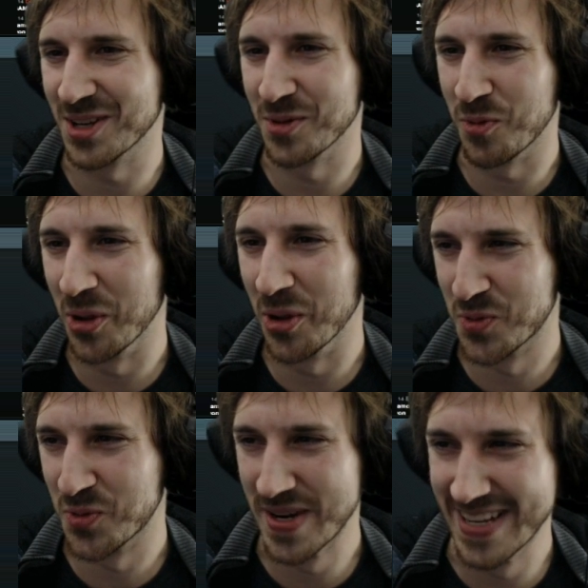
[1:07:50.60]
to what
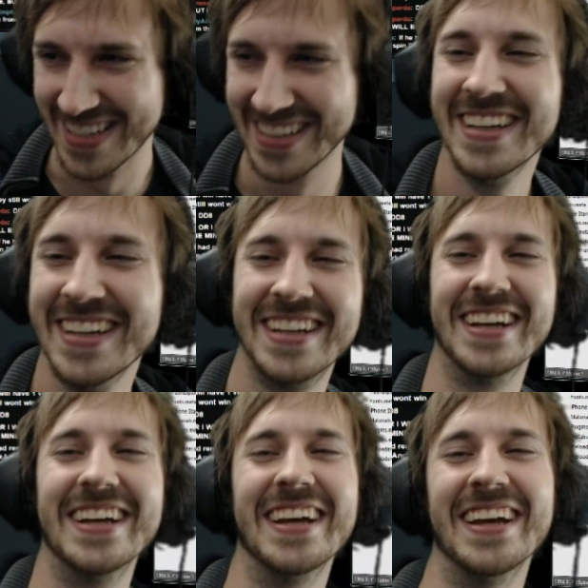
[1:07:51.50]
win.
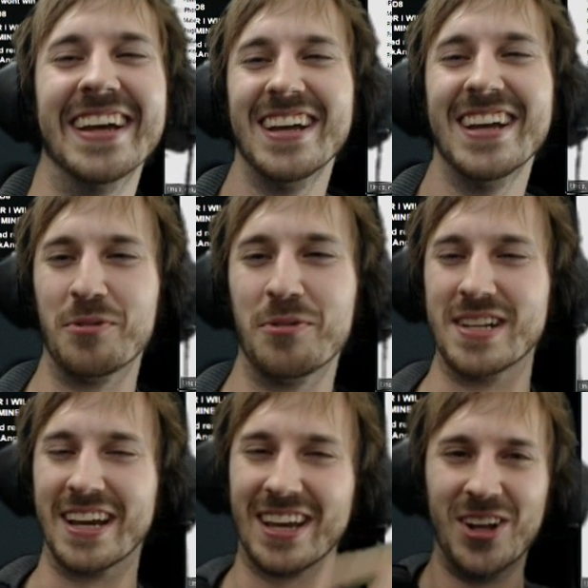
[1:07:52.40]
we
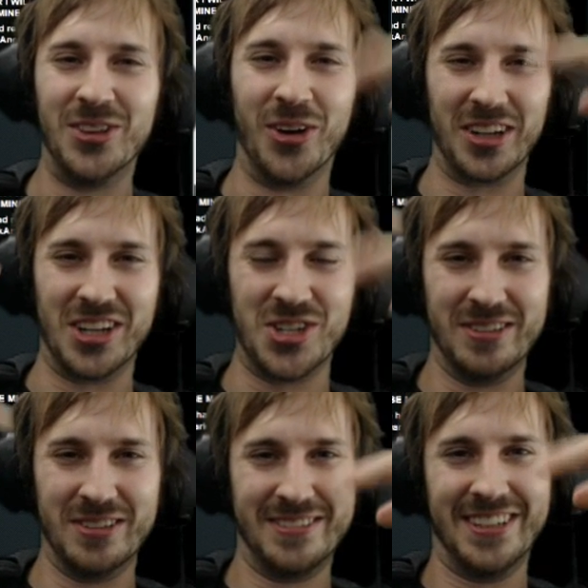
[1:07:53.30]
like Dark
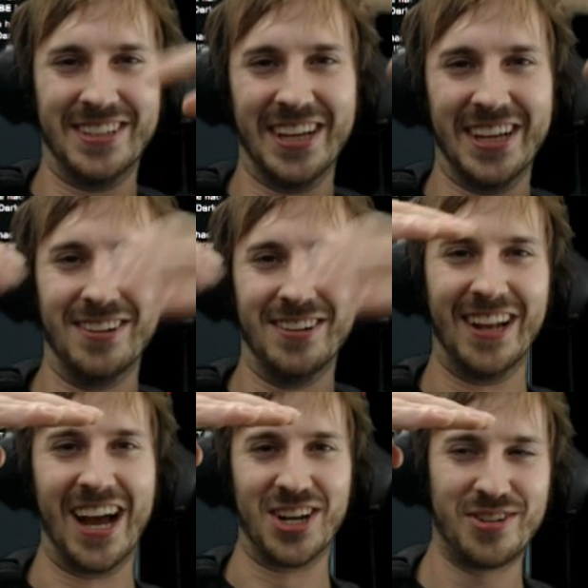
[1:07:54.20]
Angel and then
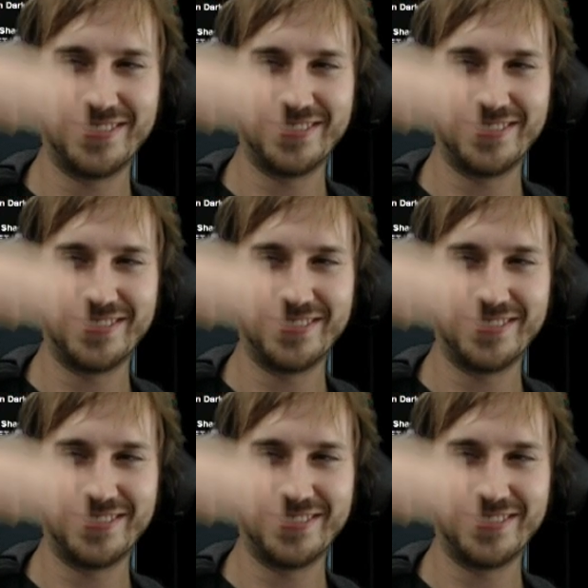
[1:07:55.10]
Lachhh.